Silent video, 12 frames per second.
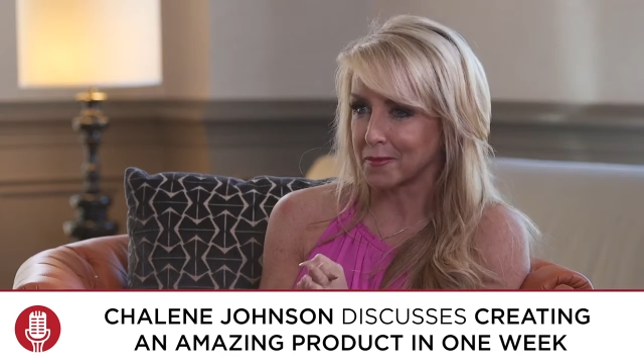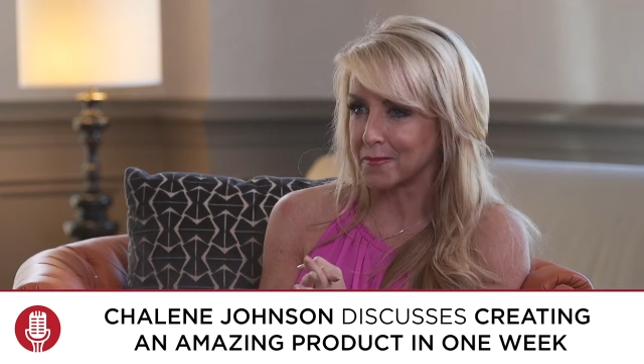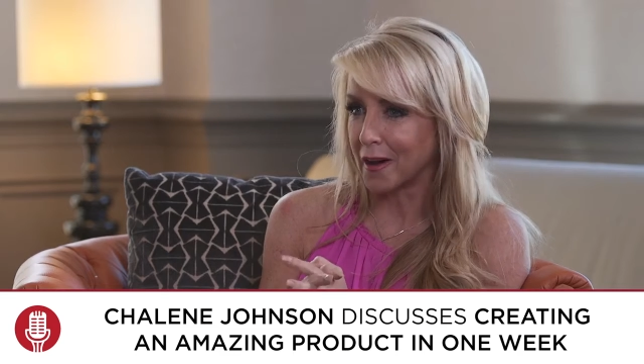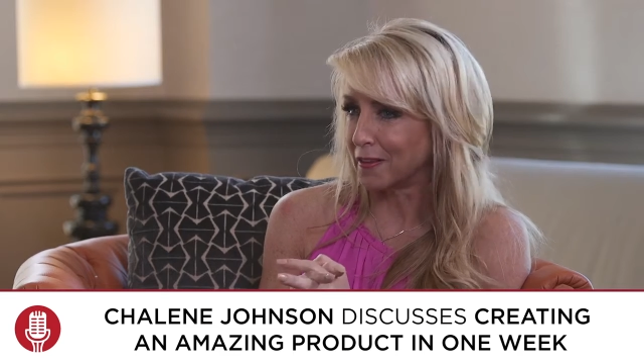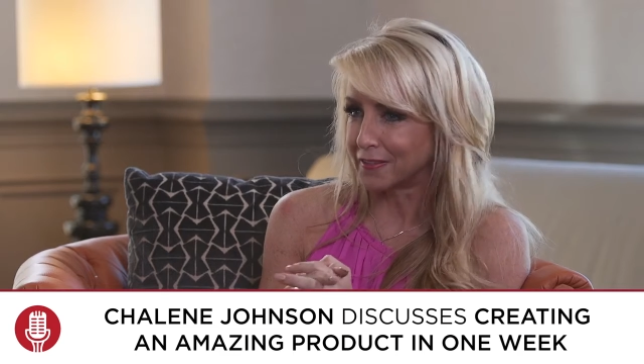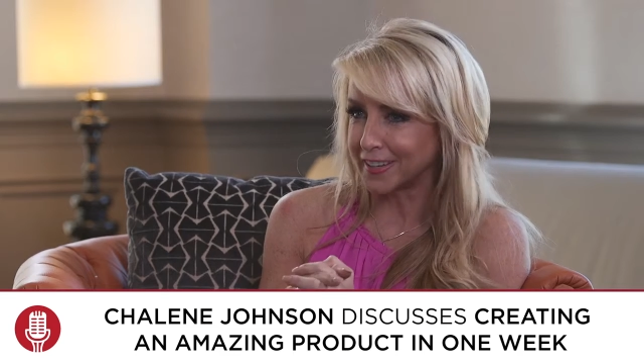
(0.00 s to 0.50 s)

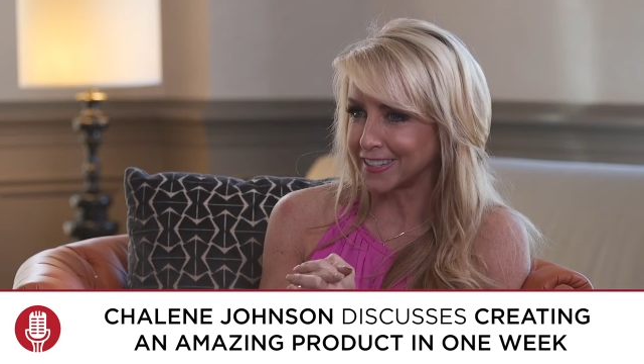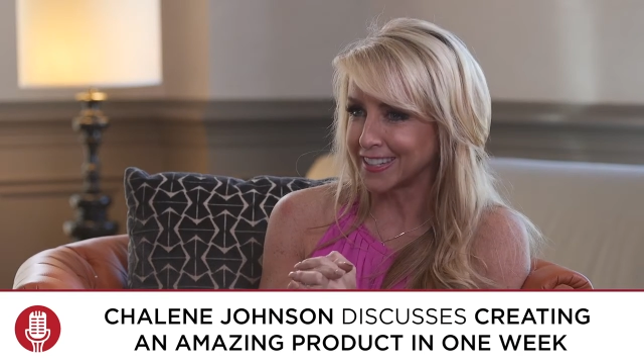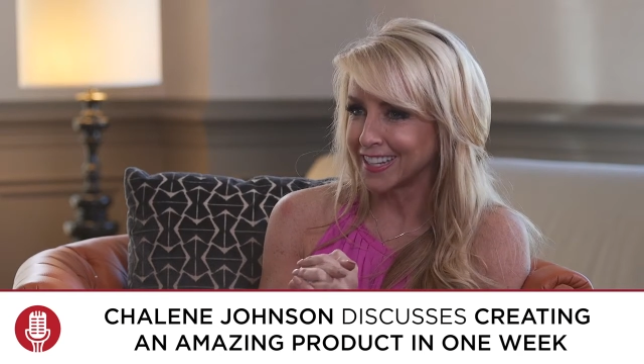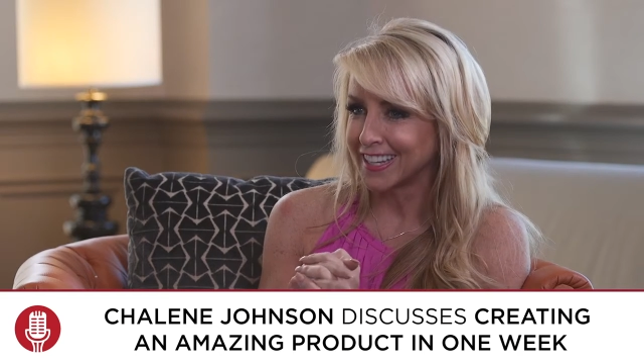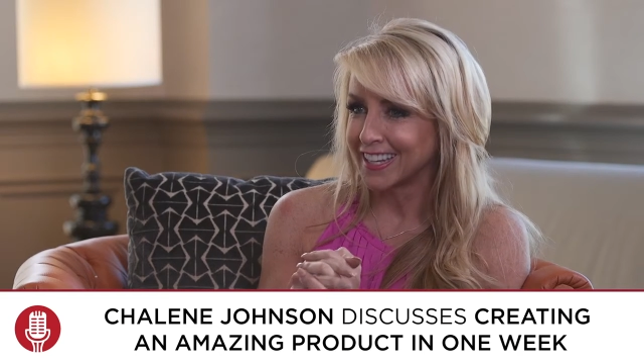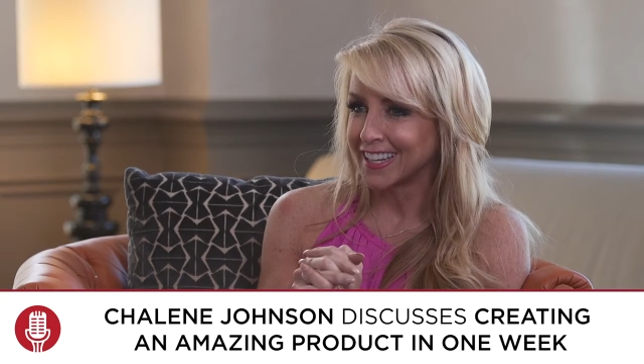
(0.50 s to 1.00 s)
Melvin,
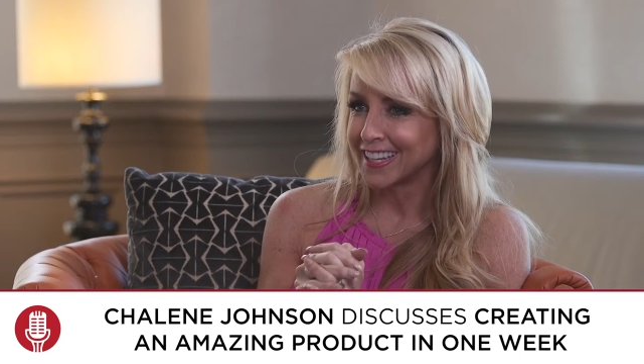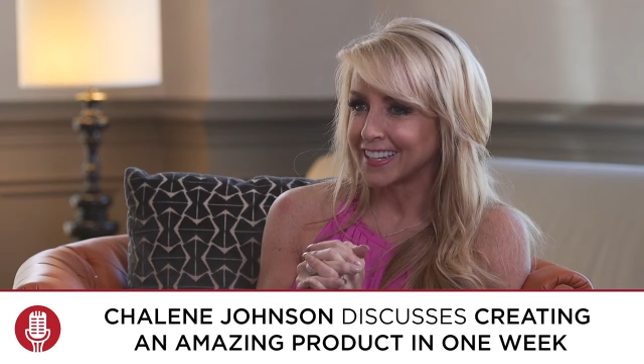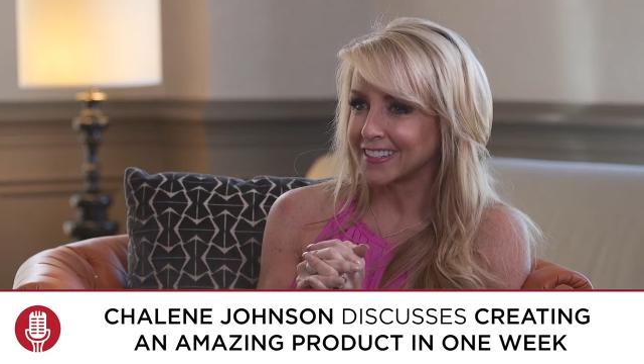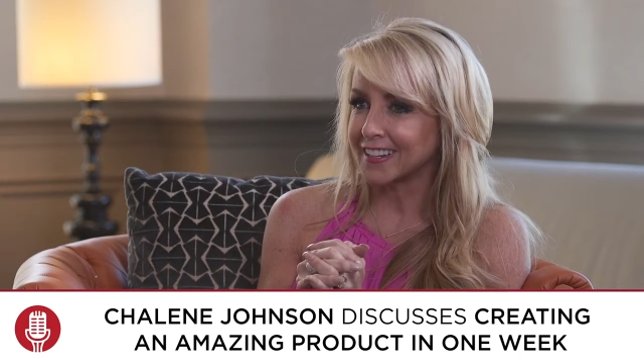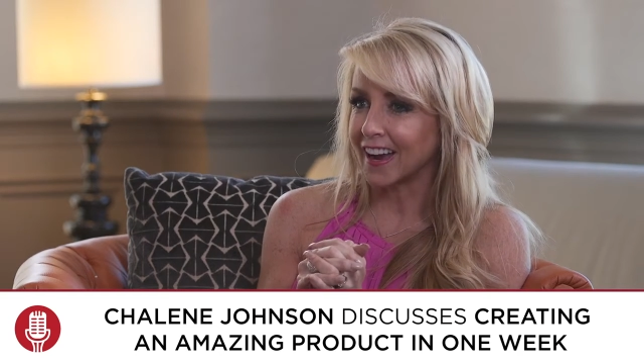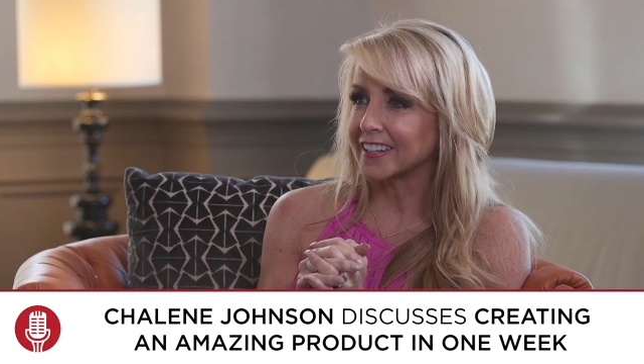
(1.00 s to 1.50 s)

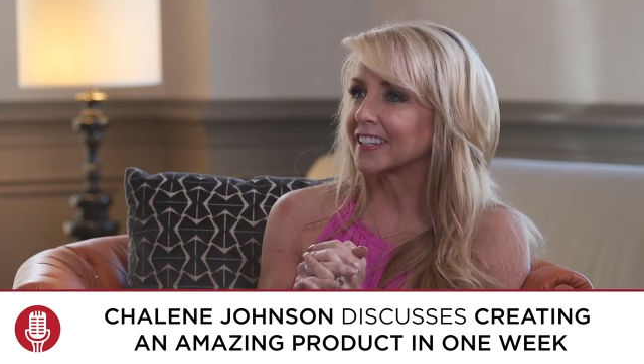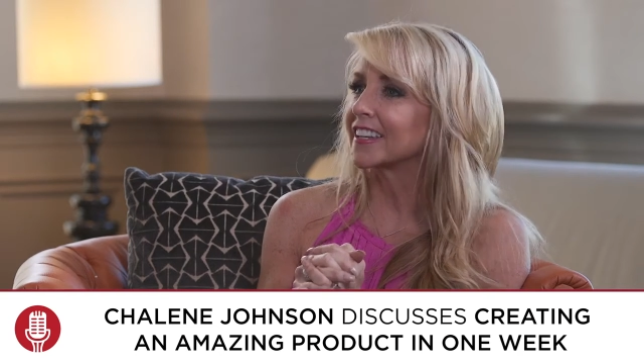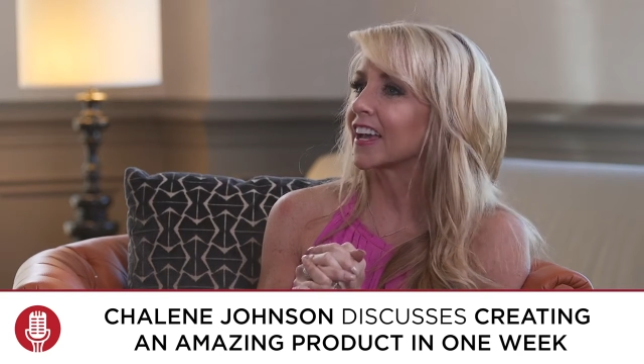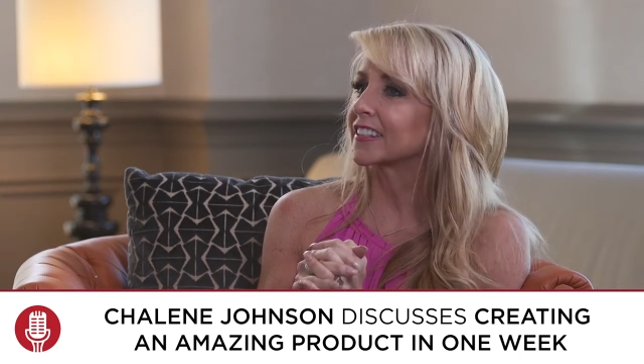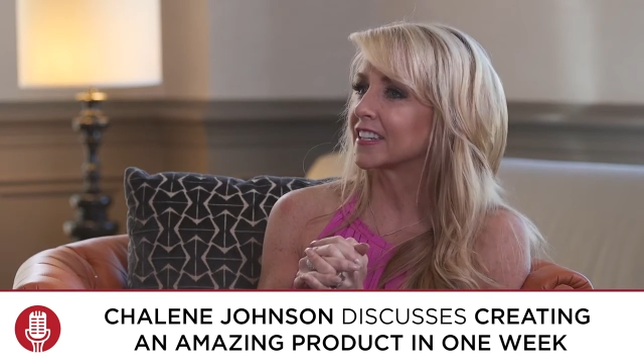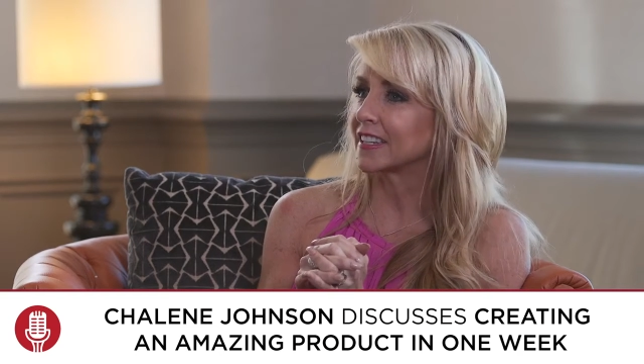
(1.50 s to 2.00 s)
died in
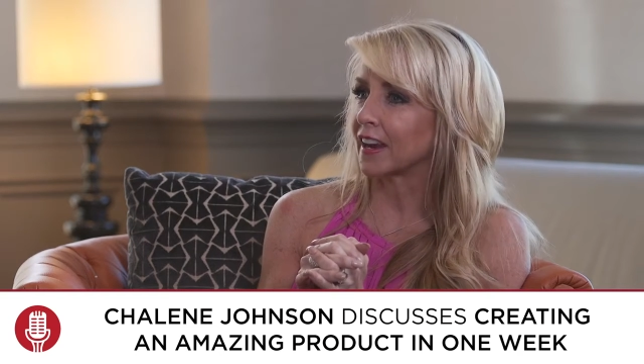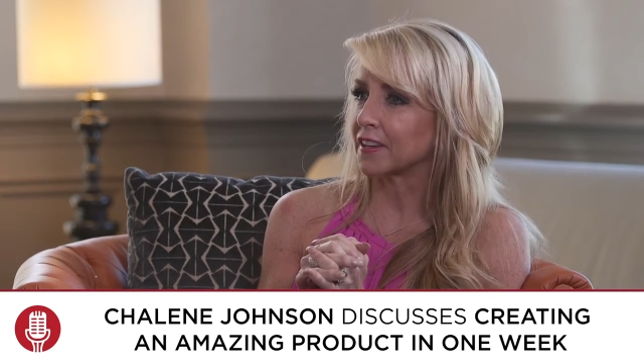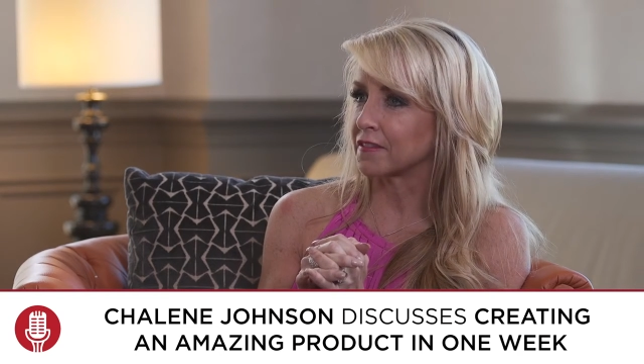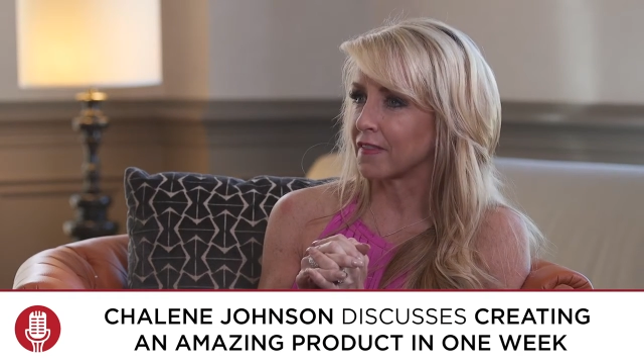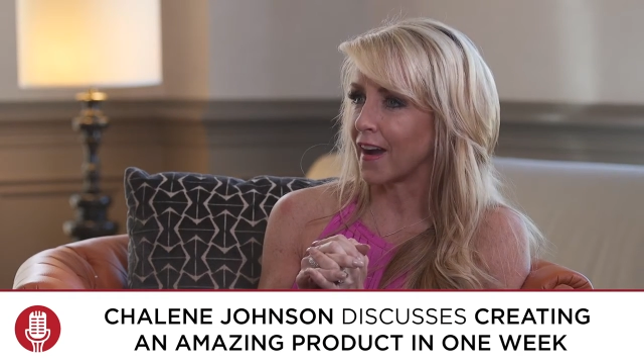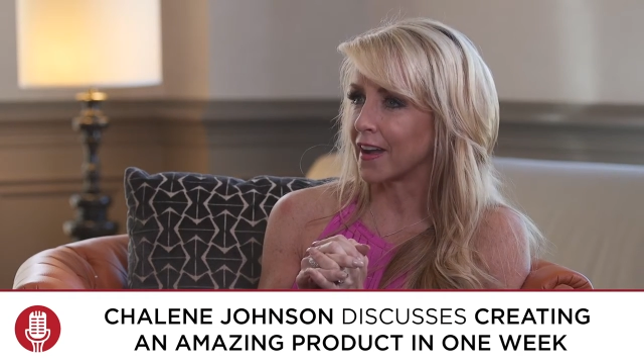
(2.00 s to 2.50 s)

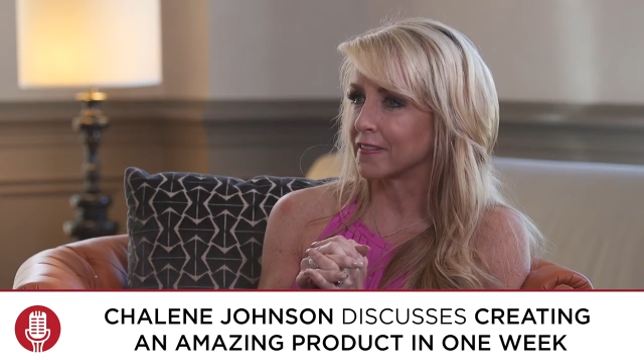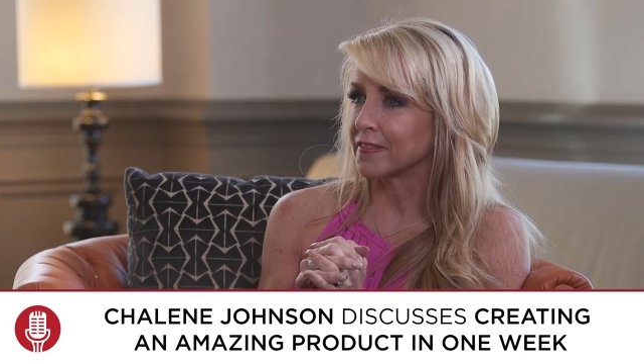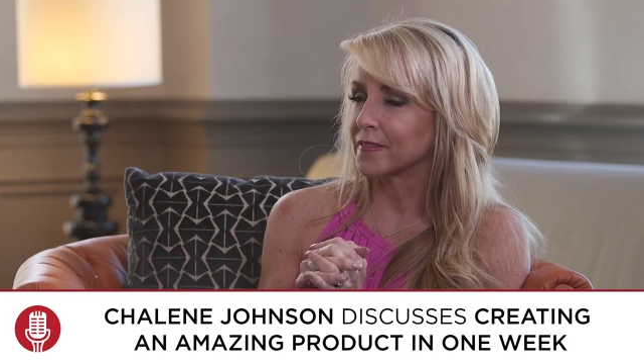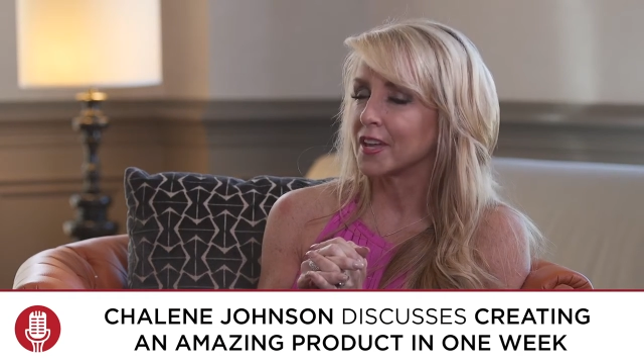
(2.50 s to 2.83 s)
1995.